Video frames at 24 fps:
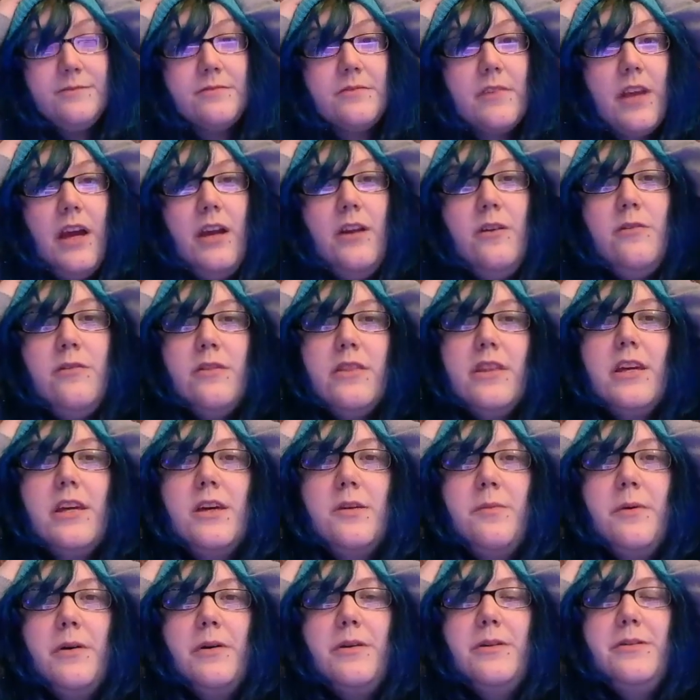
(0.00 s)
I don't think
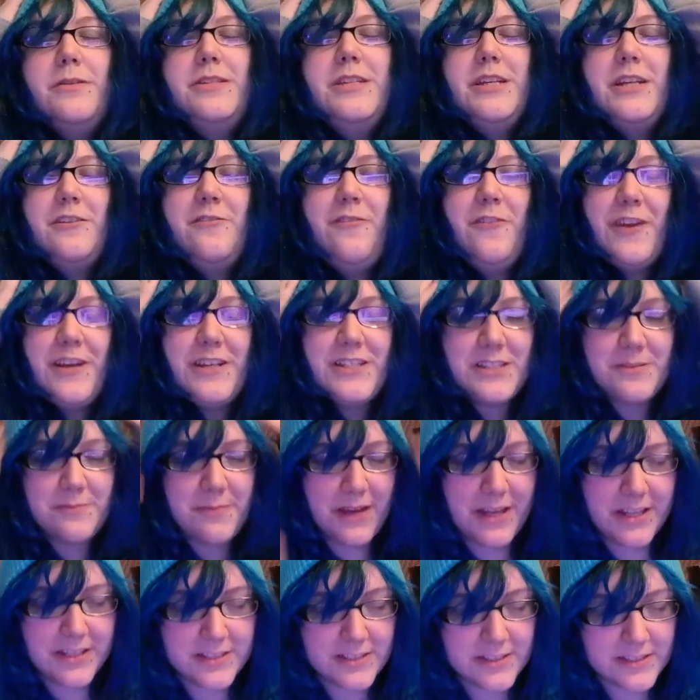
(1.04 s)
about using face
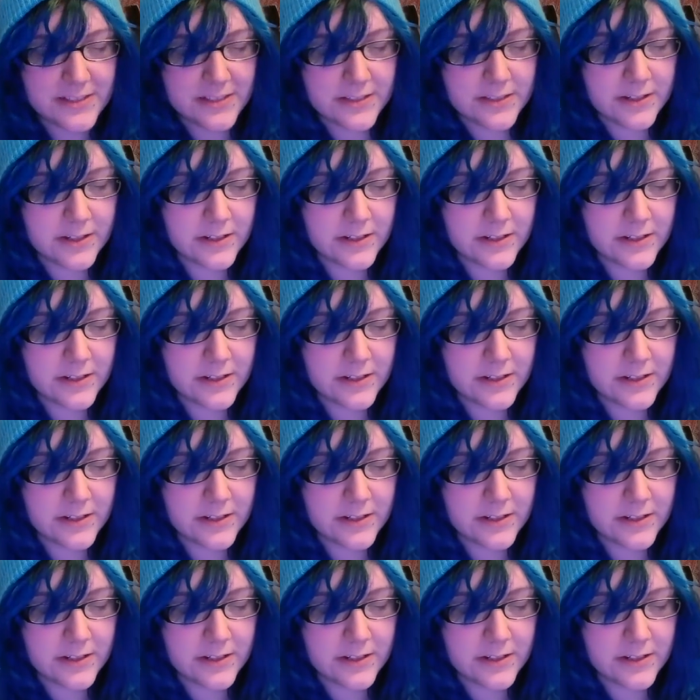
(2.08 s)
masks